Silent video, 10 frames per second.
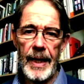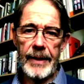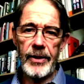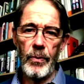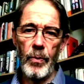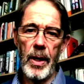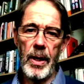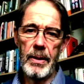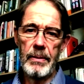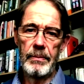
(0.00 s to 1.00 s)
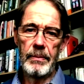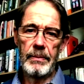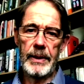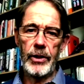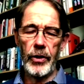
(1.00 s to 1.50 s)
as it were,
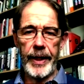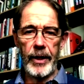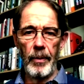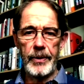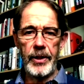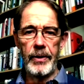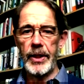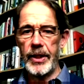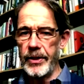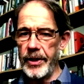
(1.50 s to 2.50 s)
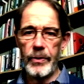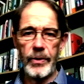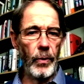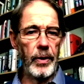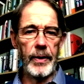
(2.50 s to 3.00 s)
enjoying an opportunity to
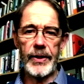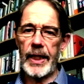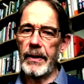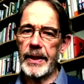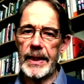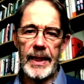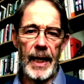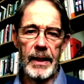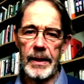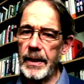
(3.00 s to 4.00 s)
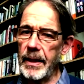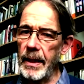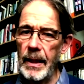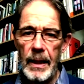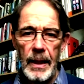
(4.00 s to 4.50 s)
use all your skills and talents
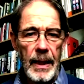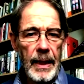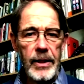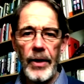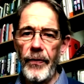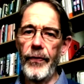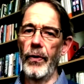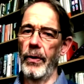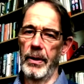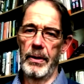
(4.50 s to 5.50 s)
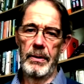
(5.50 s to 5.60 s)
to the full,